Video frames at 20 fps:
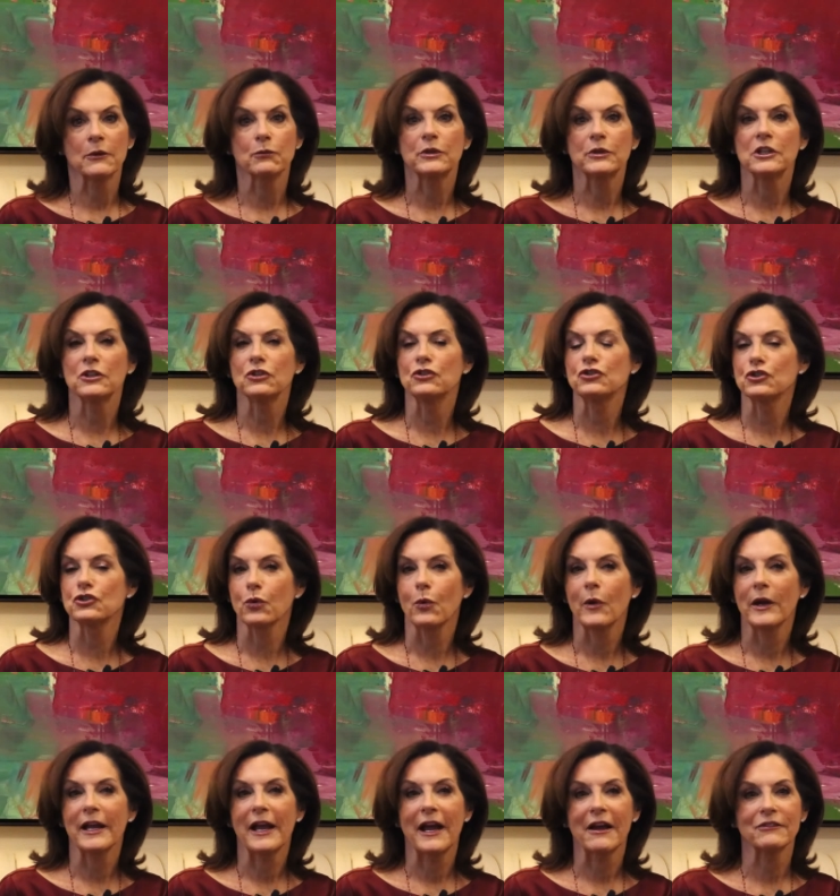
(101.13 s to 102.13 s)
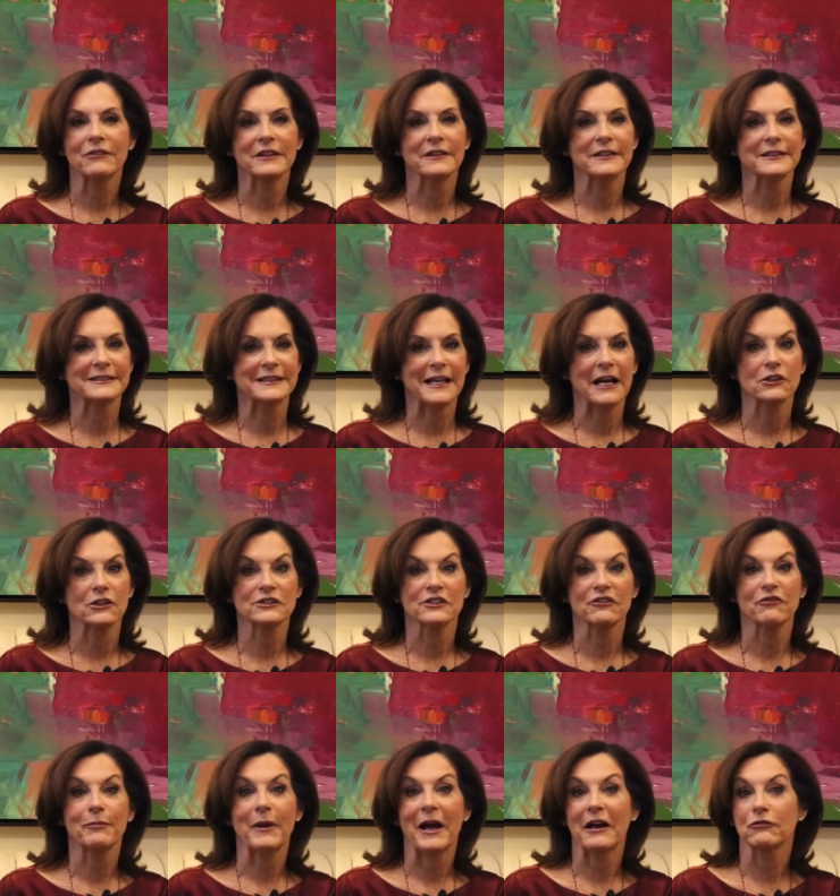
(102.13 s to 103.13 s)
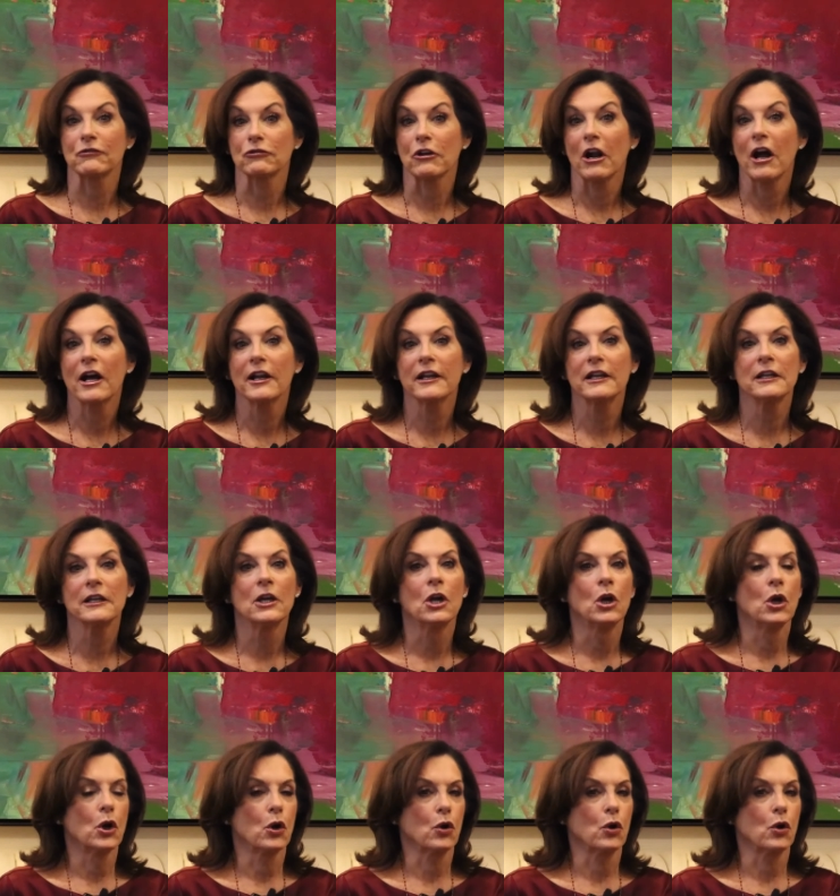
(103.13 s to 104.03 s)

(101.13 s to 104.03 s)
and would enjoy having the sounds of Pavarotti